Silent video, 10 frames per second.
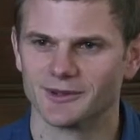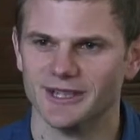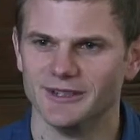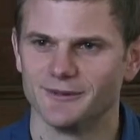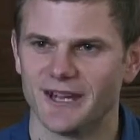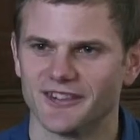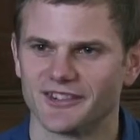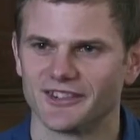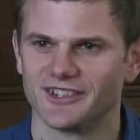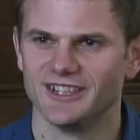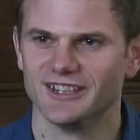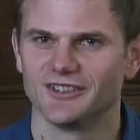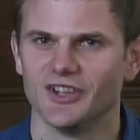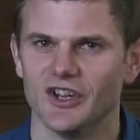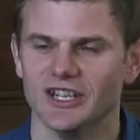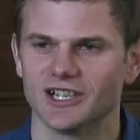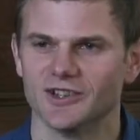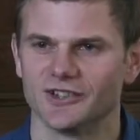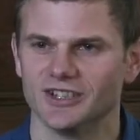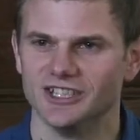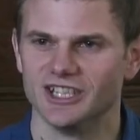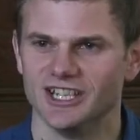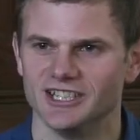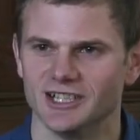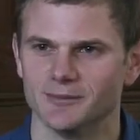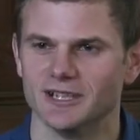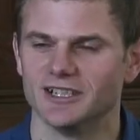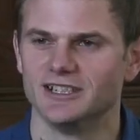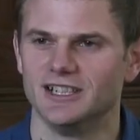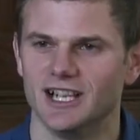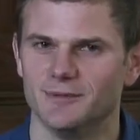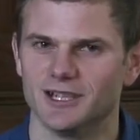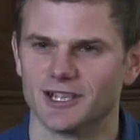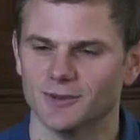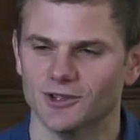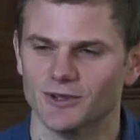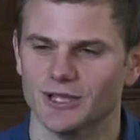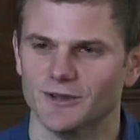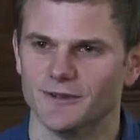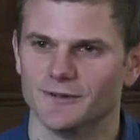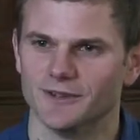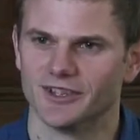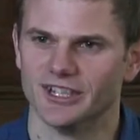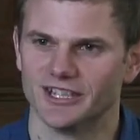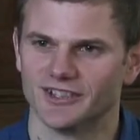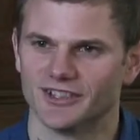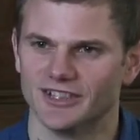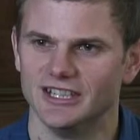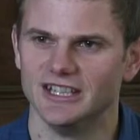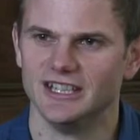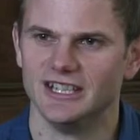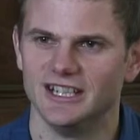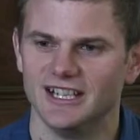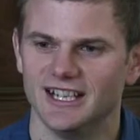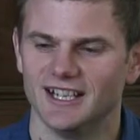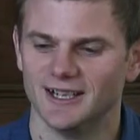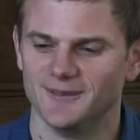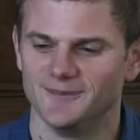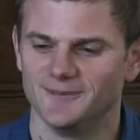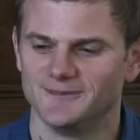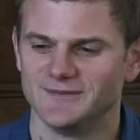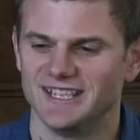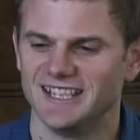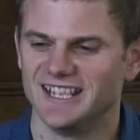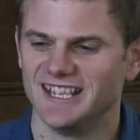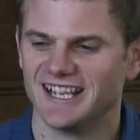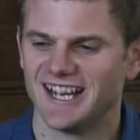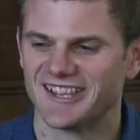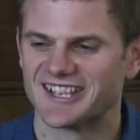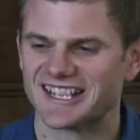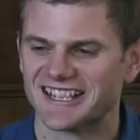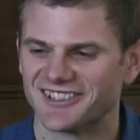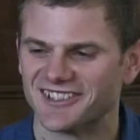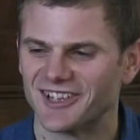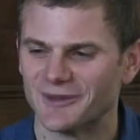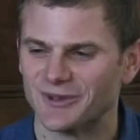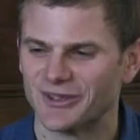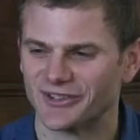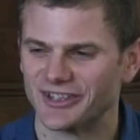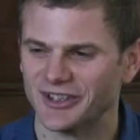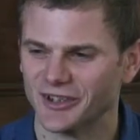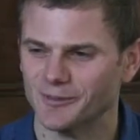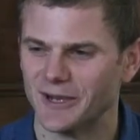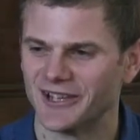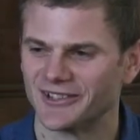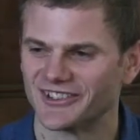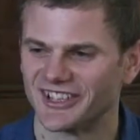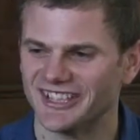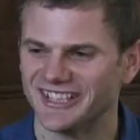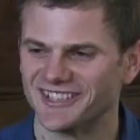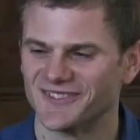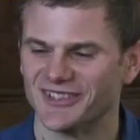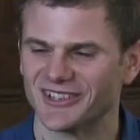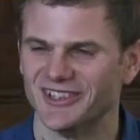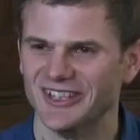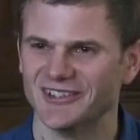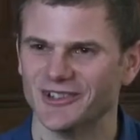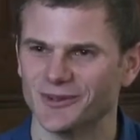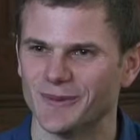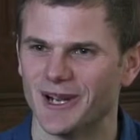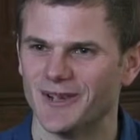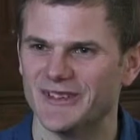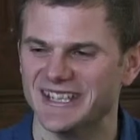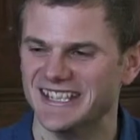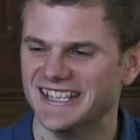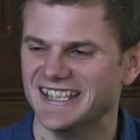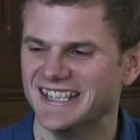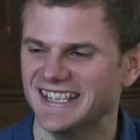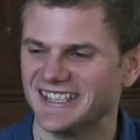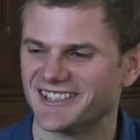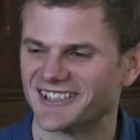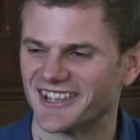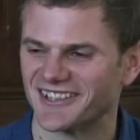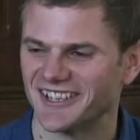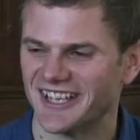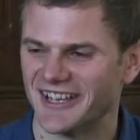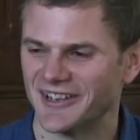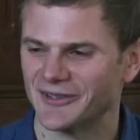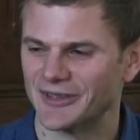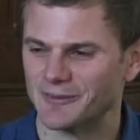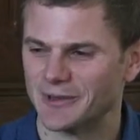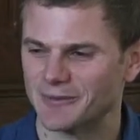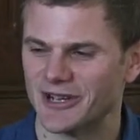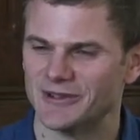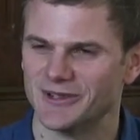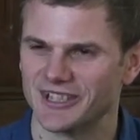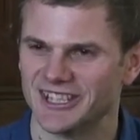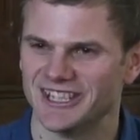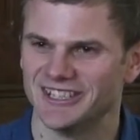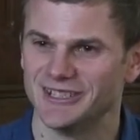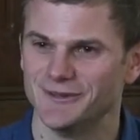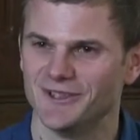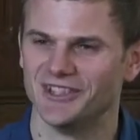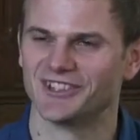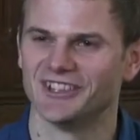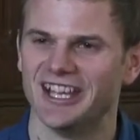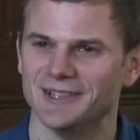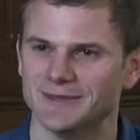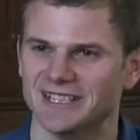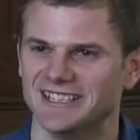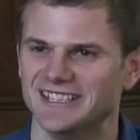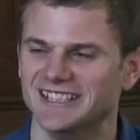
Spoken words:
Well, in fact, it's not only constantly changing, but applicable to a lot of different things. I think a classic example was I was sitting on a bus and I heard some 16-year-olds behind me discussing how their big brother was going to go and do physics at Edinburgh.